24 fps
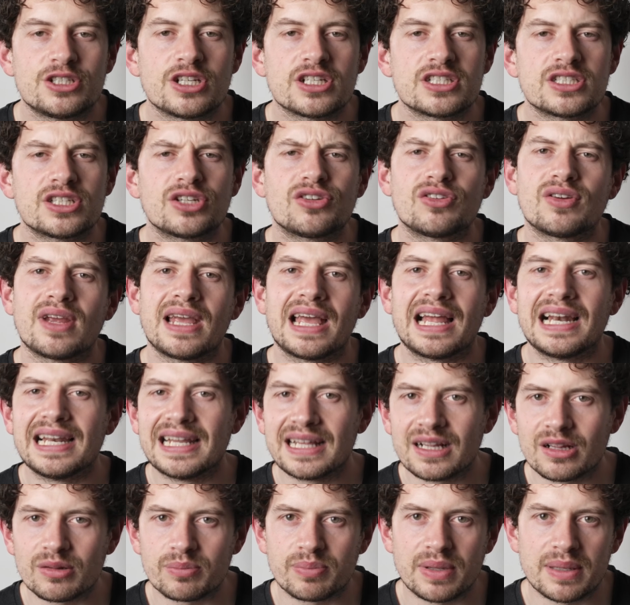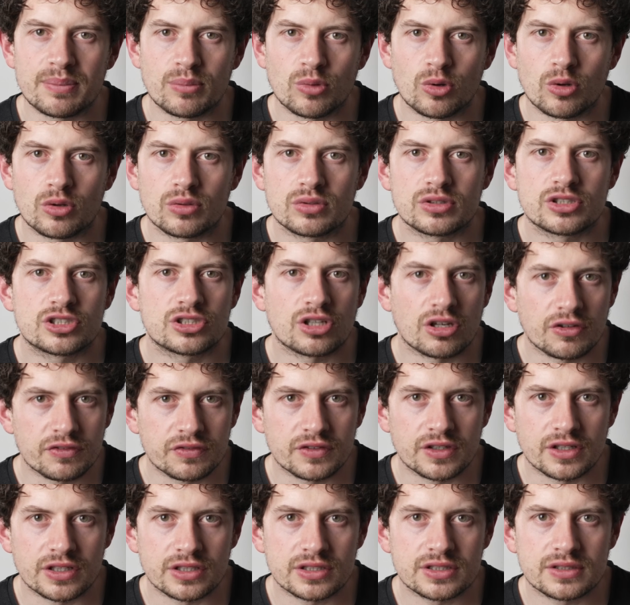just to create a little bit more
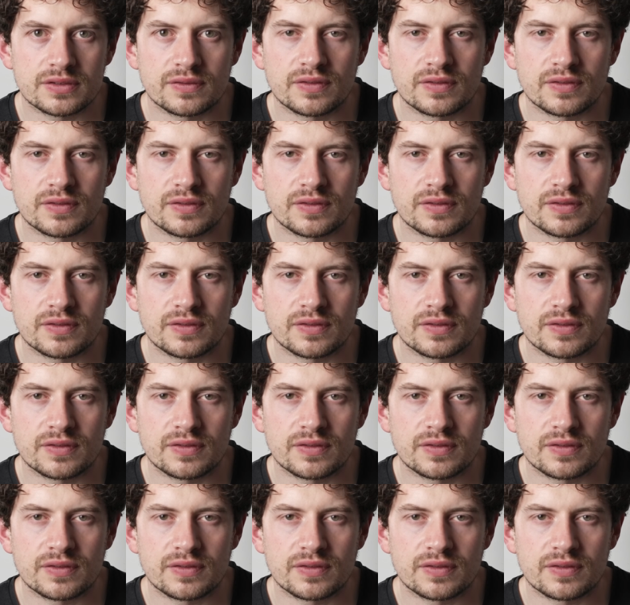softness.